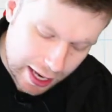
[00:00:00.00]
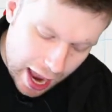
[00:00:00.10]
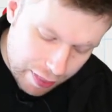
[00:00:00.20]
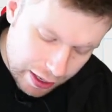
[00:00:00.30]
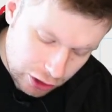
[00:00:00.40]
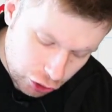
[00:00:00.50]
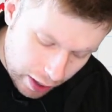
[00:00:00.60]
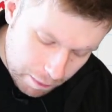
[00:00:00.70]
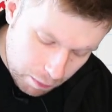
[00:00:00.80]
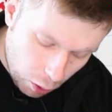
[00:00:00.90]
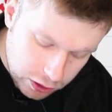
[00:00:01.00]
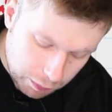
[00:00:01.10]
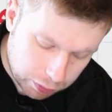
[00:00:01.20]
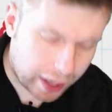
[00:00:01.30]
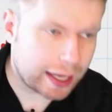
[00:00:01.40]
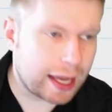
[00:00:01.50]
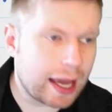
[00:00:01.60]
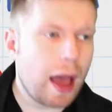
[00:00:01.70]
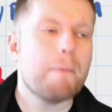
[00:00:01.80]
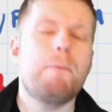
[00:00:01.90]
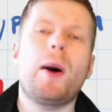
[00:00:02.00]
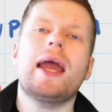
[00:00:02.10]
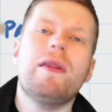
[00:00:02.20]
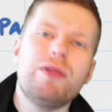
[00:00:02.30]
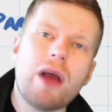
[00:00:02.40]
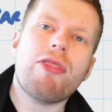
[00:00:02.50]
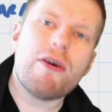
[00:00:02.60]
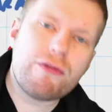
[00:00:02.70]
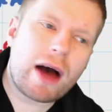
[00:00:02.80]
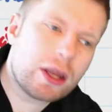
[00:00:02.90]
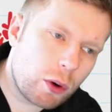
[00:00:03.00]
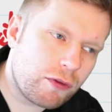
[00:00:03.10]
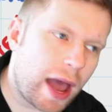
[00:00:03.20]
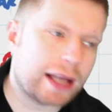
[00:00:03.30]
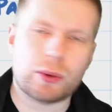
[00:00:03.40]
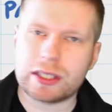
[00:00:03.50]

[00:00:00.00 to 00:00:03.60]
and then try multiplying it by another value of x.